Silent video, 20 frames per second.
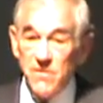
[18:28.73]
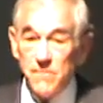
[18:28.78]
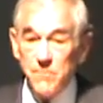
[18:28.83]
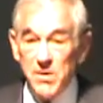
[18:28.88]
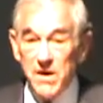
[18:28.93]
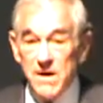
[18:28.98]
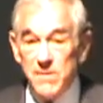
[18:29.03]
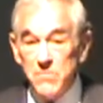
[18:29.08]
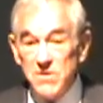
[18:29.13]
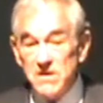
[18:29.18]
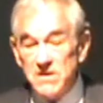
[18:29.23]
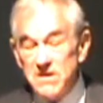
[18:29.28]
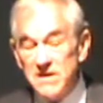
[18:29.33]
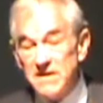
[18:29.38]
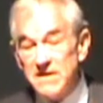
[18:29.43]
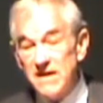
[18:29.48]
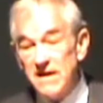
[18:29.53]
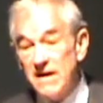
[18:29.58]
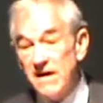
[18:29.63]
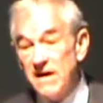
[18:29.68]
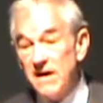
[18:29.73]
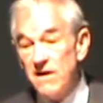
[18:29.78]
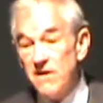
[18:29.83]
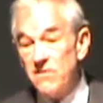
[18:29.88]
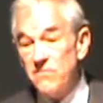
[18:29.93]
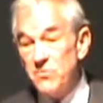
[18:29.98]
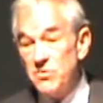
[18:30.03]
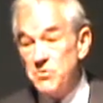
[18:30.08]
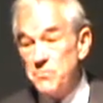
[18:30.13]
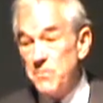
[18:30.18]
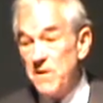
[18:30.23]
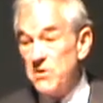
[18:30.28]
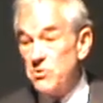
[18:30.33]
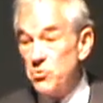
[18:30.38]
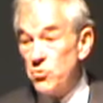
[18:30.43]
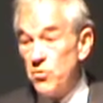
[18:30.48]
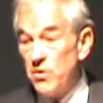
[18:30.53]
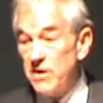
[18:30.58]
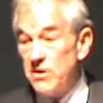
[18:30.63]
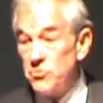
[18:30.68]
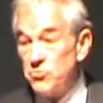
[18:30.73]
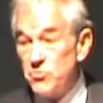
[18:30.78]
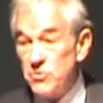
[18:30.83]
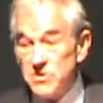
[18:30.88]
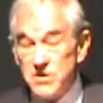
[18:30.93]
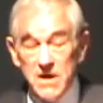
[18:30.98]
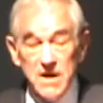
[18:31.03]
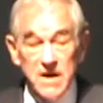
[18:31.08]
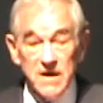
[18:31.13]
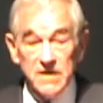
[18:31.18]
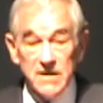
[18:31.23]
of payments and taking care of the special interests,